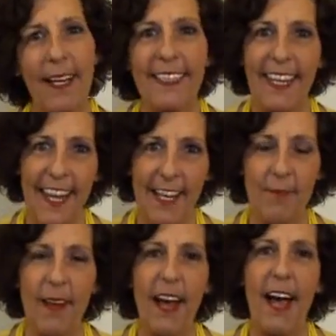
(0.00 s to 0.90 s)
by
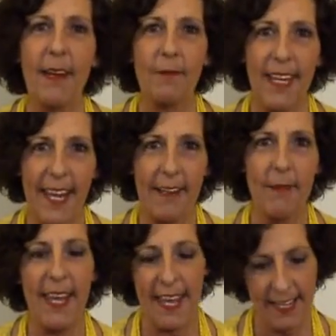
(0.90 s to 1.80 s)
Deb. I'm
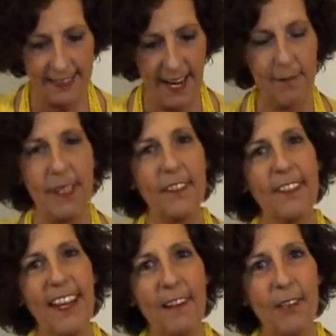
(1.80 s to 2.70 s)
Deb and I'm here
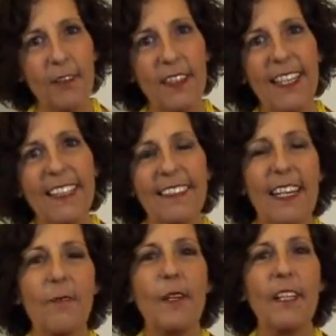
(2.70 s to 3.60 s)
today with Felix,
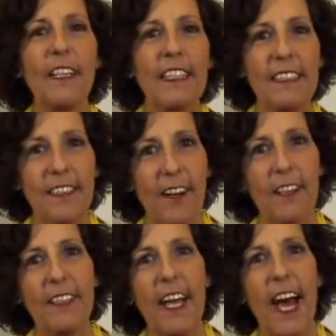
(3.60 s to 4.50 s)
and we are going to
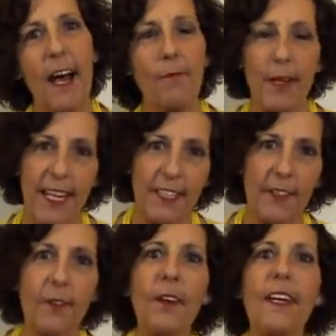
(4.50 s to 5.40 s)
start a brand
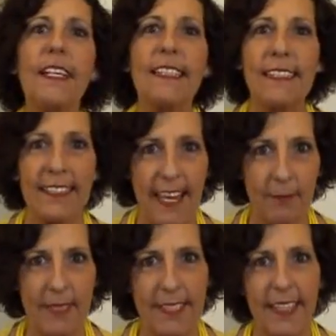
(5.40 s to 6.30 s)
new
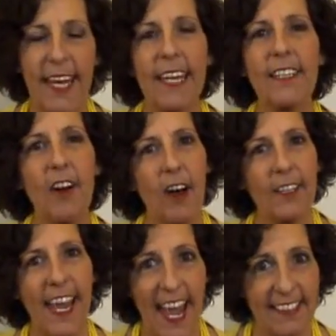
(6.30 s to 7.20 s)
segment today
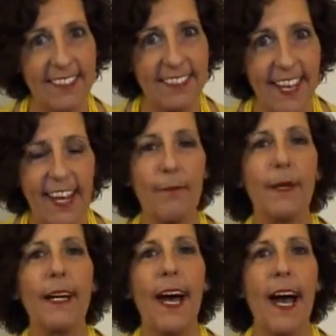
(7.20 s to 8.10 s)
called Ask Deb.
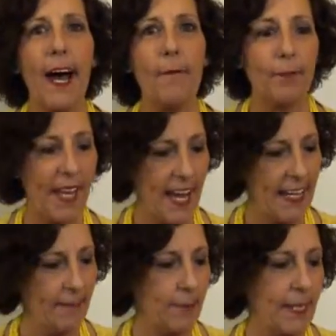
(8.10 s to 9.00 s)
I
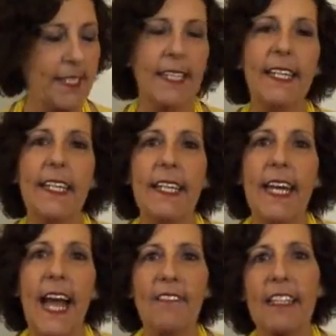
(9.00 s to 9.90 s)
have been
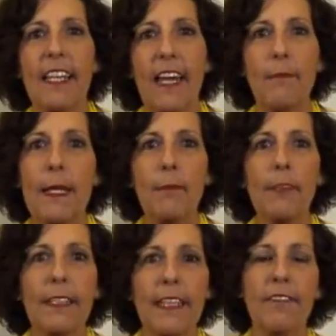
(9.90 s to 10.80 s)
having a lot of
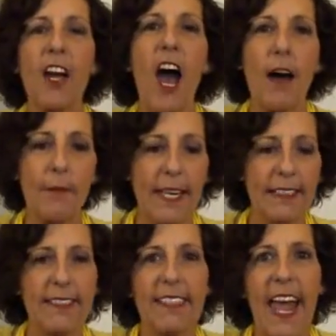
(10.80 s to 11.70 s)
people leave
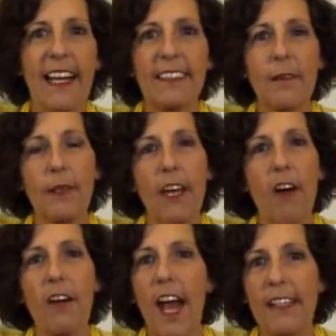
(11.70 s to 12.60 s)
comments asking me
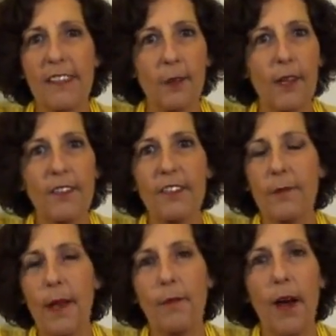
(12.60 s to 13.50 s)
all kinds of questions
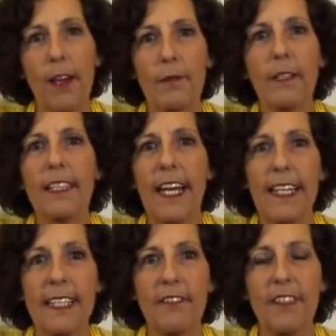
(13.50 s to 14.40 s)
about polymer
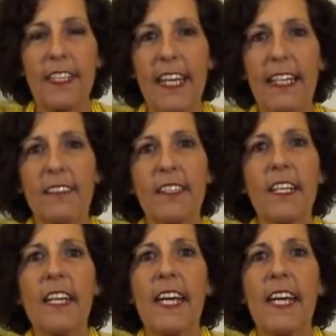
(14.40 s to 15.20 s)
clay and different things,